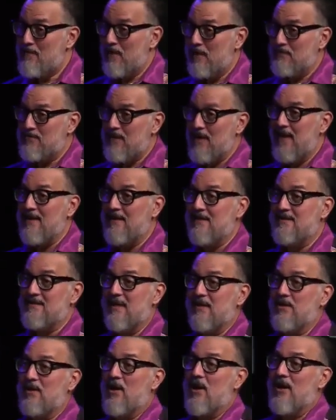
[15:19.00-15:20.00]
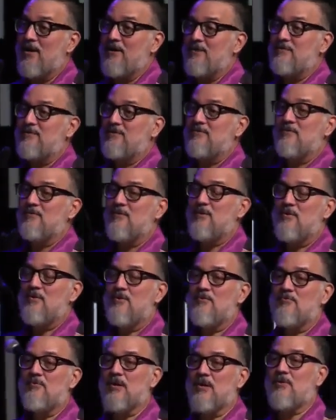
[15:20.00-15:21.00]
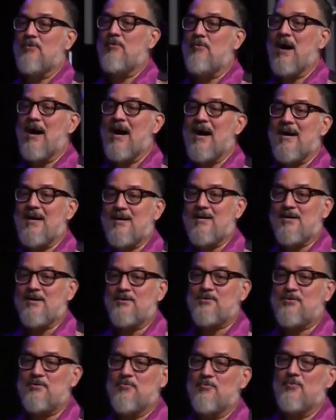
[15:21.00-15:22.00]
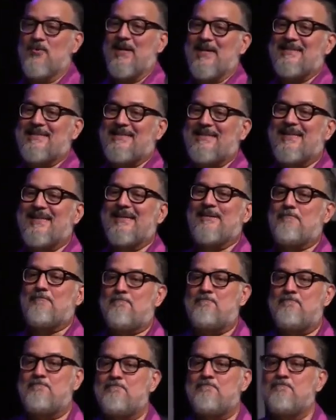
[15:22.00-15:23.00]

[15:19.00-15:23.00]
What I'm saying is that God requires wisdom.